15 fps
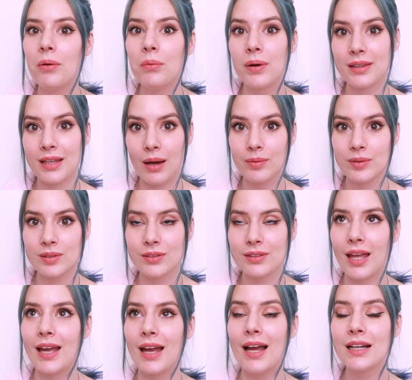what that would look
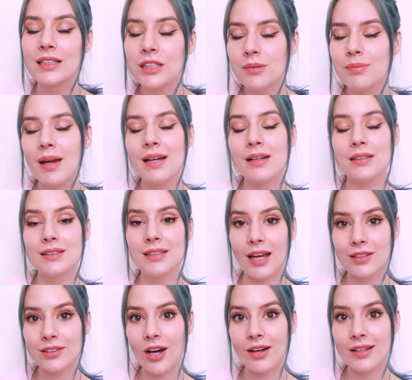like. I actually made a
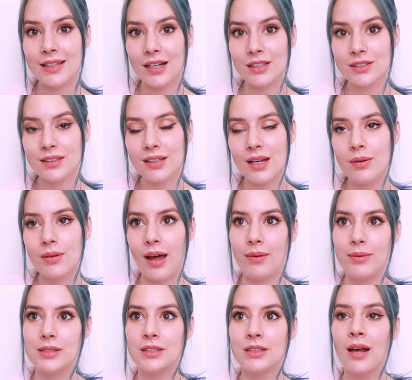TikTok yesterday that
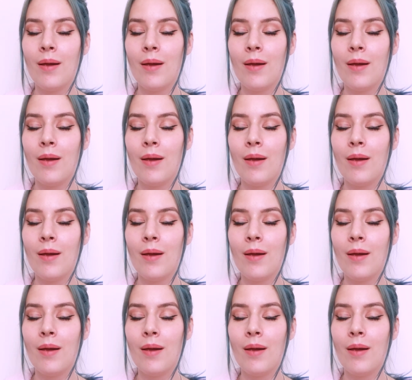was